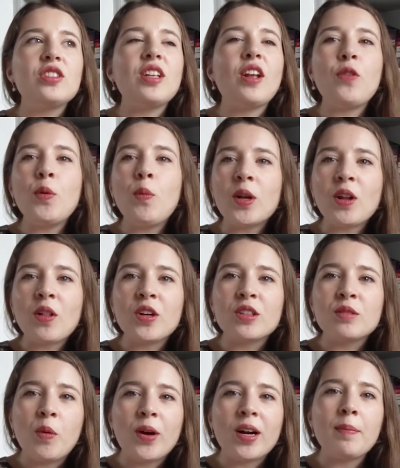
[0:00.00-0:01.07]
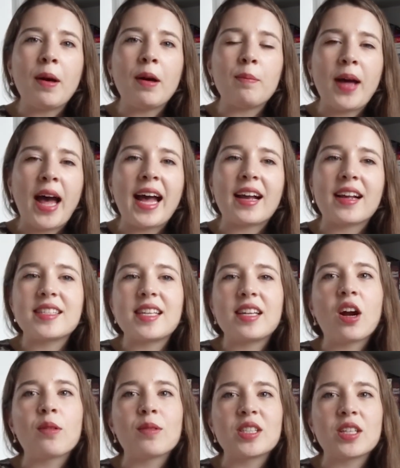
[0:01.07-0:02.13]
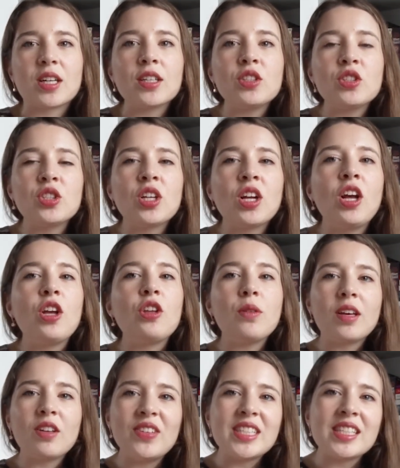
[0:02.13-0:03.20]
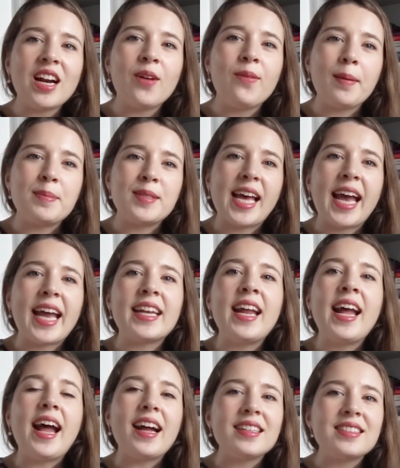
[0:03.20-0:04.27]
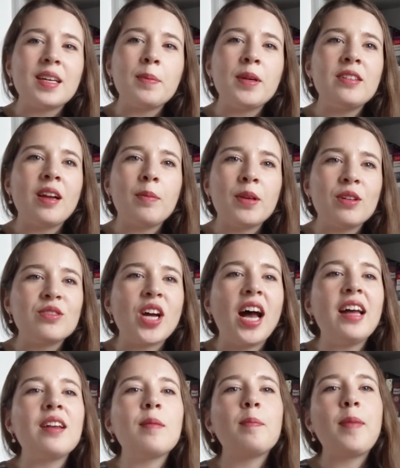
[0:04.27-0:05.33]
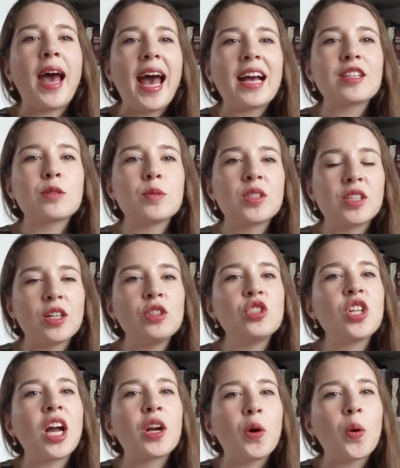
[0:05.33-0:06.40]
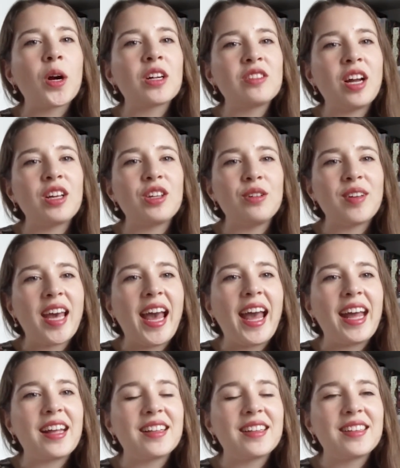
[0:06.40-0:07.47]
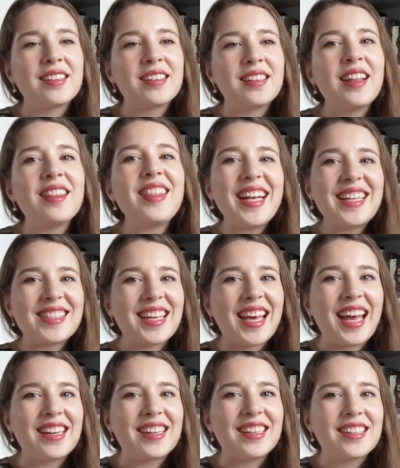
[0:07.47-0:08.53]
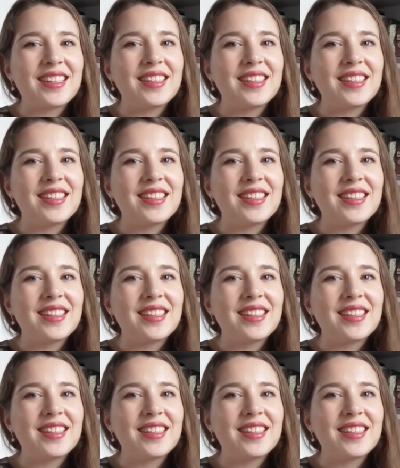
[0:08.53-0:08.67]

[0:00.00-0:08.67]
If you want to learn more about PaCCS and our research, you can visit our website at www.paccsresearch.org.uk. Thanks again.